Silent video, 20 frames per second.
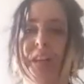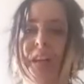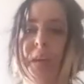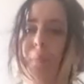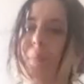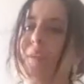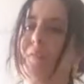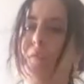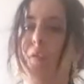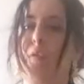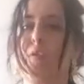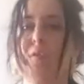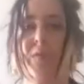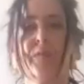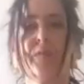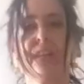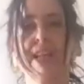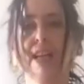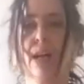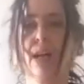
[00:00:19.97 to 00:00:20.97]
before
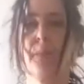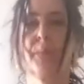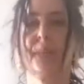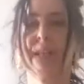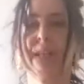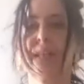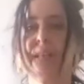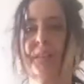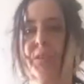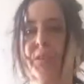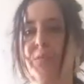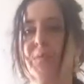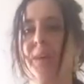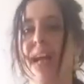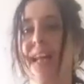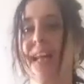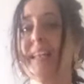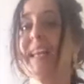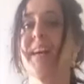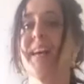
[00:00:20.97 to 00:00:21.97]
we come into
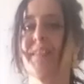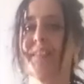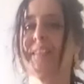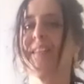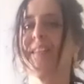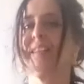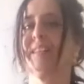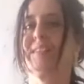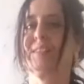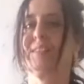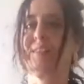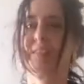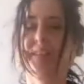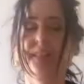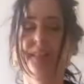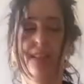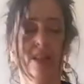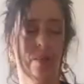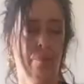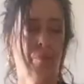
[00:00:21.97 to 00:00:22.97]
any other asana.